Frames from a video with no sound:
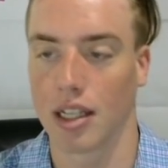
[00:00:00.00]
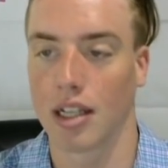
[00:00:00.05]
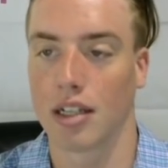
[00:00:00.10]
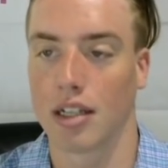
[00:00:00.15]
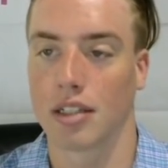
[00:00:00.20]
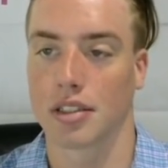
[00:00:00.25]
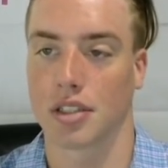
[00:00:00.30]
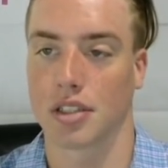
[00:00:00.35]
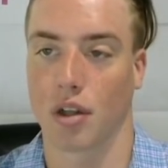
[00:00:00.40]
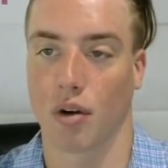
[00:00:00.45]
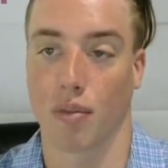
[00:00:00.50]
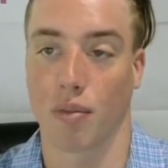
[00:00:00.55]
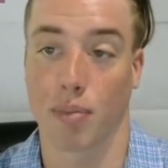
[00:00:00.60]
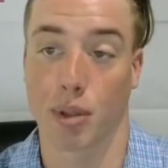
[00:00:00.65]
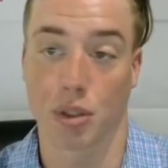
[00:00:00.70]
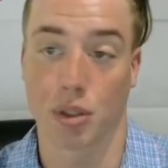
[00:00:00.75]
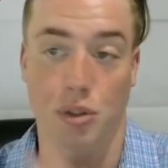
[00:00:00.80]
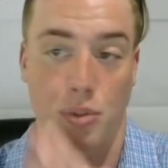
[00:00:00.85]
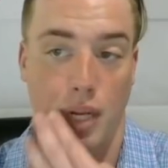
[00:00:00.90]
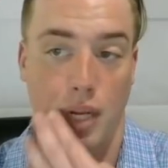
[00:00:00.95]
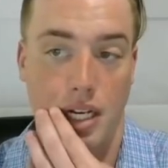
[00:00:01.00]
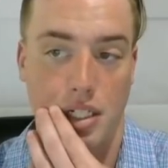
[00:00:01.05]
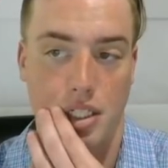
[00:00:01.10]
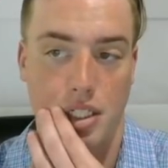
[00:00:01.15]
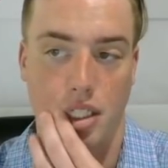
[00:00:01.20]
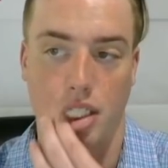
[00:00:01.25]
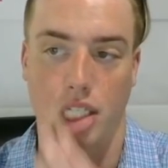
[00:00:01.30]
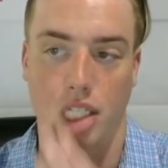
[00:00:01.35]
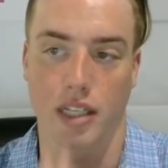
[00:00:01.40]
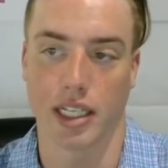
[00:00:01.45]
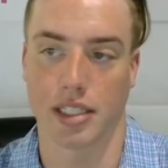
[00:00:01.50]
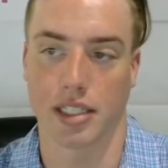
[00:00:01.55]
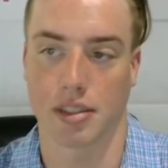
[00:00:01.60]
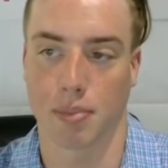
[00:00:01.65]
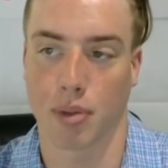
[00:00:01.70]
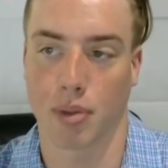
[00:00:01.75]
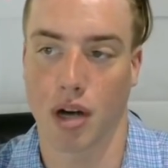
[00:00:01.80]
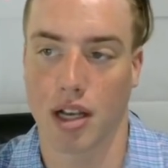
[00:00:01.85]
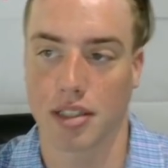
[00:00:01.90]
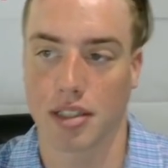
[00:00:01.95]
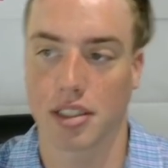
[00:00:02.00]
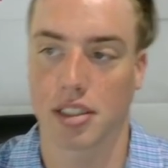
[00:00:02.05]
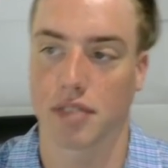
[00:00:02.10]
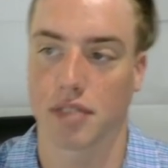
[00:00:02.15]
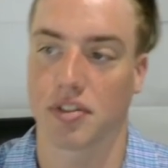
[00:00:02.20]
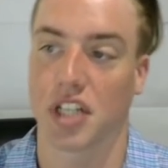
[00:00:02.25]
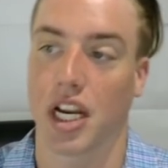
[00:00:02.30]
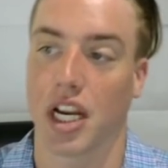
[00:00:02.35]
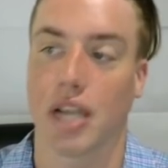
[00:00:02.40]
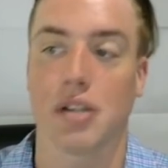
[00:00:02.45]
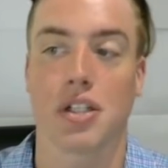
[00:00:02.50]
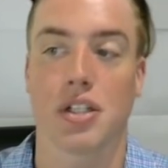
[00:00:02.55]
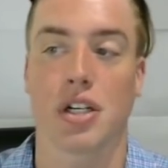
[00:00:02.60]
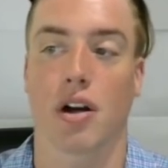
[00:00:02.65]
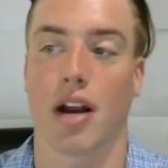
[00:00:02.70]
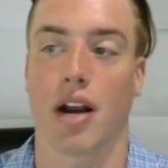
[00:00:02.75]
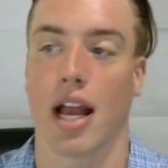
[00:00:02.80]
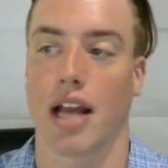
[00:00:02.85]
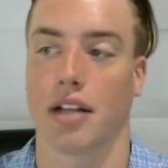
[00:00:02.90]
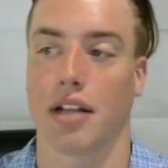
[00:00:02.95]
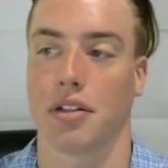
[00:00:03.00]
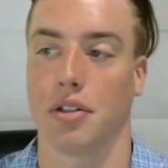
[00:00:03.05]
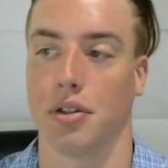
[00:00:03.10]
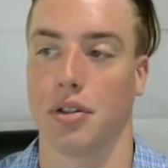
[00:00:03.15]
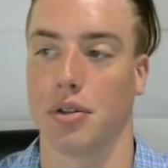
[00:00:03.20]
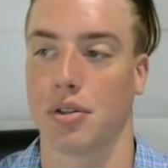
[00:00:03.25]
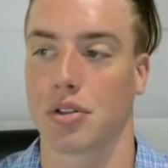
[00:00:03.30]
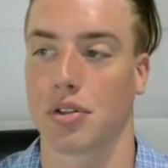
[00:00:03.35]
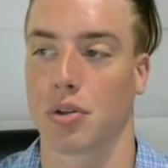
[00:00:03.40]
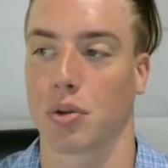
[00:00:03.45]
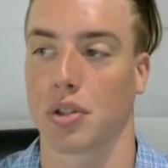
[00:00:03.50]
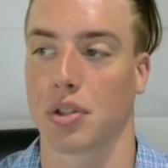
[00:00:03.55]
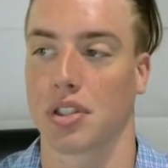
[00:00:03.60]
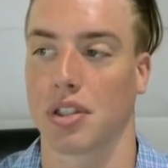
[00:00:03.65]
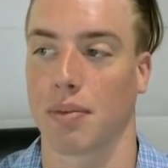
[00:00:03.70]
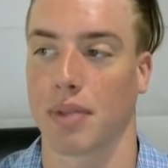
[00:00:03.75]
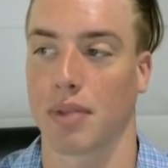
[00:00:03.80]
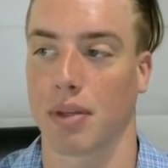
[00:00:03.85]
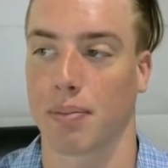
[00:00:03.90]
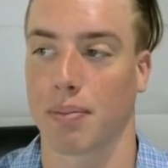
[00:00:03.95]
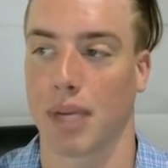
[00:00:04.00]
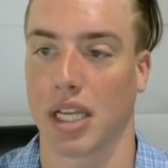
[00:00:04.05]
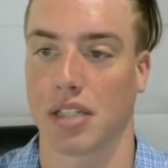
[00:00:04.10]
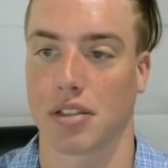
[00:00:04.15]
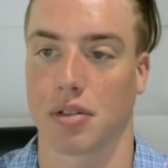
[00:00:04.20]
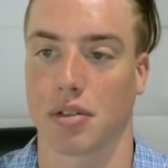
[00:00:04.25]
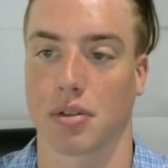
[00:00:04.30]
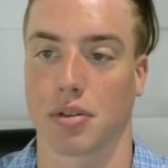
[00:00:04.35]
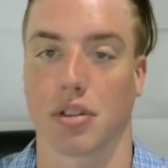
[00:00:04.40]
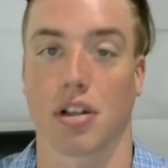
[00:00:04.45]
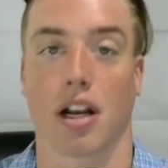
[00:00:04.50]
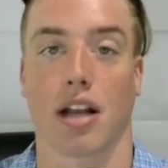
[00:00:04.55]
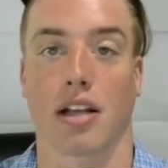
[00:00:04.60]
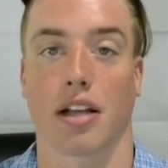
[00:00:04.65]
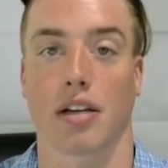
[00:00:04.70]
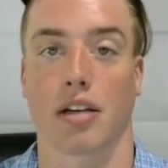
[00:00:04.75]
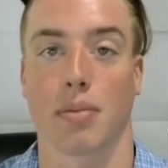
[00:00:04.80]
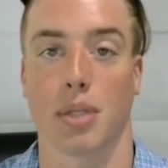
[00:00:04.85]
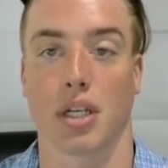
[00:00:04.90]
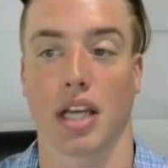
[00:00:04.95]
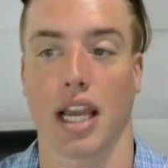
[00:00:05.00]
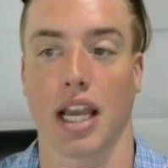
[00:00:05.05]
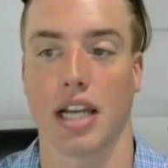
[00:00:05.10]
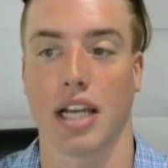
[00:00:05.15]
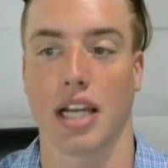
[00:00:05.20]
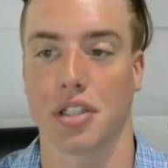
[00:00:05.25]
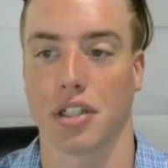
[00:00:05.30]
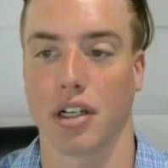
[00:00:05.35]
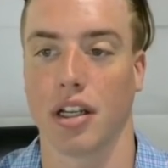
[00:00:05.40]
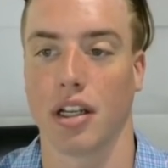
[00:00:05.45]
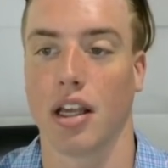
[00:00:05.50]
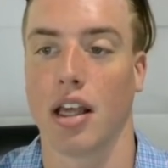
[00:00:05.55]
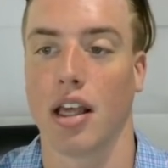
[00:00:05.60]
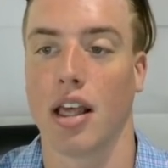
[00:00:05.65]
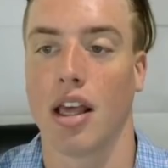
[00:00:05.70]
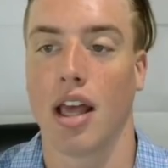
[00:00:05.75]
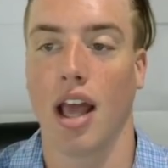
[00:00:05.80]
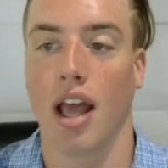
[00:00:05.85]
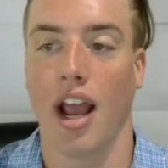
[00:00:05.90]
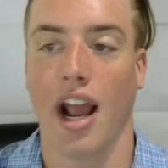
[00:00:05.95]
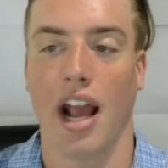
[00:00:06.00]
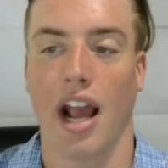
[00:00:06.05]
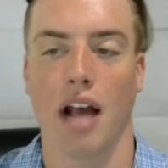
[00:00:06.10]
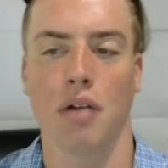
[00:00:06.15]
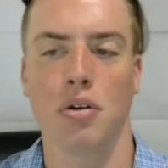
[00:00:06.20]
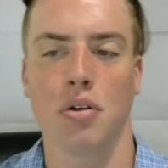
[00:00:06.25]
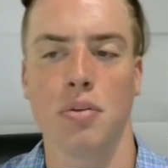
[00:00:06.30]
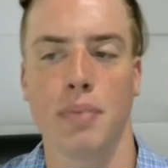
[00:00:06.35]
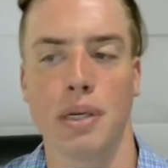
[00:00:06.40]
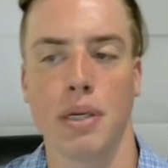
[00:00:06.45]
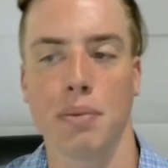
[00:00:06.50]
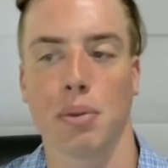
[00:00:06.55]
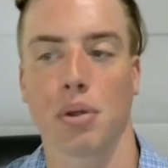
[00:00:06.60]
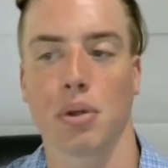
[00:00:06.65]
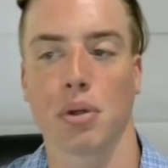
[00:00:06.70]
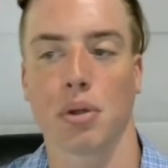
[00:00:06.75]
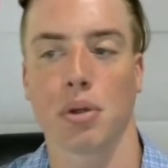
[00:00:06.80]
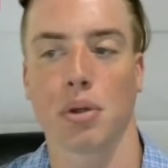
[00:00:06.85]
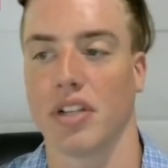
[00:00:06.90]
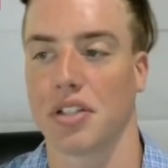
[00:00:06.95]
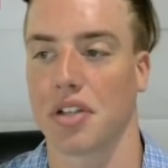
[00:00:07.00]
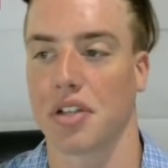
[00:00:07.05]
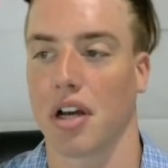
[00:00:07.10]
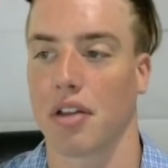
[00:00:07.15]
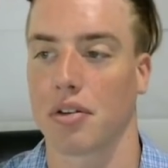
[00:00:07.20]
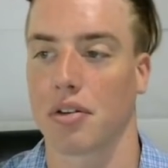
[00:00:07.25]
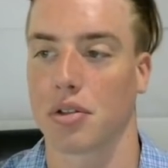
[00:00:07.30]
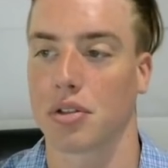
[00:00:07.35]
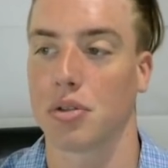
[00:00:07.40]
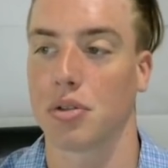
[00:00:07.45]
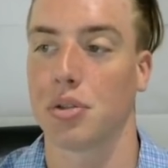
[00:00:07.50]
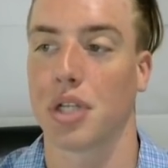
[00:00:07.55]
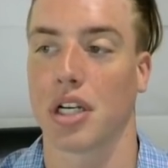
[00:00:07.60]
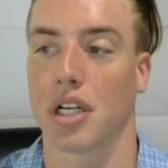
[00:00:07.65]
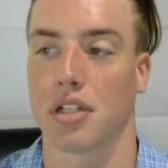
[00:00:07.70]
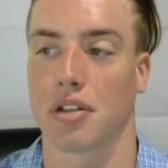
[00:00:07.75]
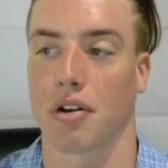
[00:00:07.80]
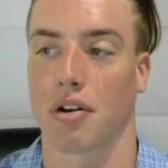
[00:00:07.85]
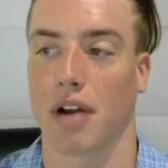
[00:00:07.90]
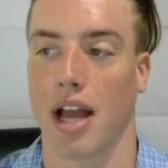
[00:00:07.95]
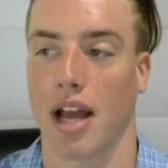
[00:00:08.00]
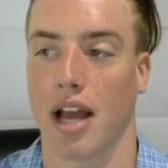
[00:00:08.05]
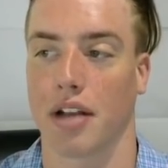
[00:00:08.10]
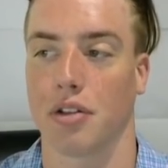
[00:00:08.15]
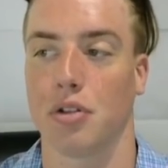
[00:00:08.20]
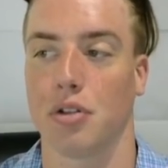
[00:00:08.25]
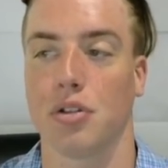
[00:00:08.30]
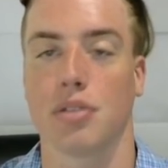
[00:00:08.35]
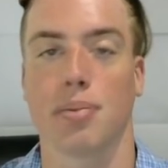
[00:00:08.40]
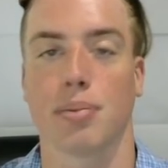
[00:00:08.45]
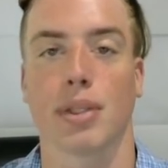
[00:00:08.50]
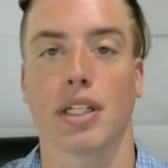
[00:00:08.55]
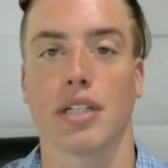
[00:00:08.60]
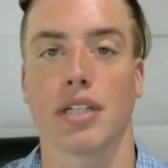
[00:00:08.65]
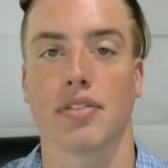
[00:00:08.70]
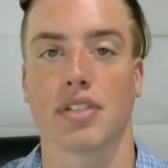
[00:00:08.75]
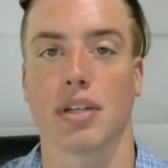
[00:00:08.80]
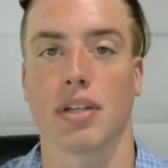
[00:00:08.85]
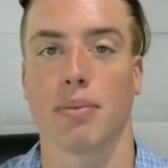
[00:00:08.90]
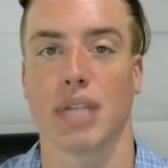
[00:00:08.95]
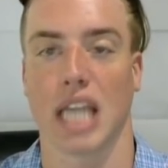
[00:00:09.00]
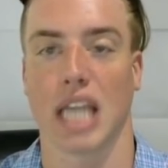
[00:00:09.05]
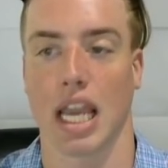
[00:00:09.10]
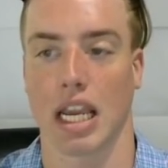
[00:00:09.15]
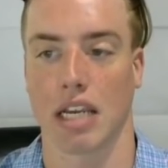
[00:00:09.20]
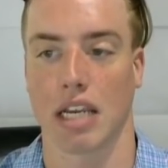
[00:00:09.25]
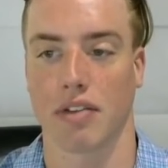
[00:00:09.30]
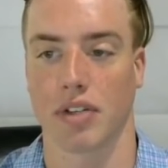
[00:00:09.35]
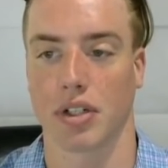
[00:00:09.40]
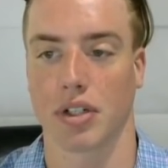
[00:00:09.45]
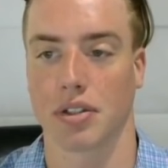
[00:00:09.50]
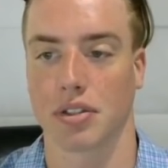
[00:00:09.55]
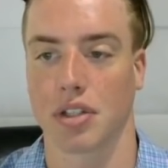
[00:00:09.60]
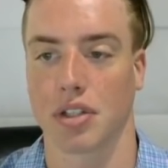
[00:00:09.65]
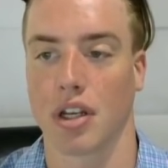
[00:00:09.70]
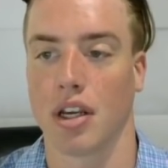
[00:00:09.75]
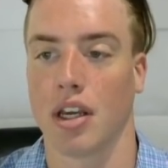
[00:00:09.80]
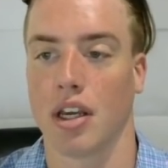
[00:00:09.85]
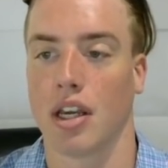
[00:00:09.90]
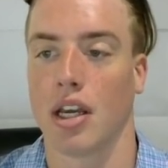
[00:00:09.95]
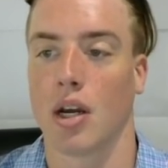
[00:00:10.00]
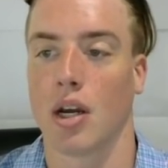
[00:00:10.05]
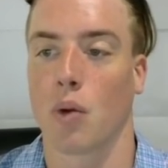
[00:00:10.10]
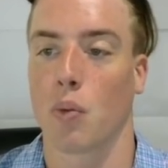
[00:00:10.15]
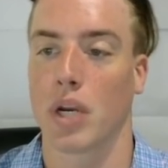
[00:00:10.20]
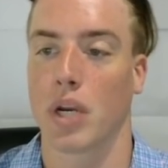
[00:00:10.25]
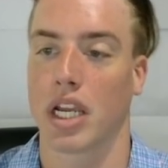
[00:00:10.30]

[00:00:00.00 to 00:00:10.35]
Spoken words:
So persuasion is the process of changing our attitudes towards something based on some kind of communication. How do people convince others to change their attitudes, beliefs, and behaviors? We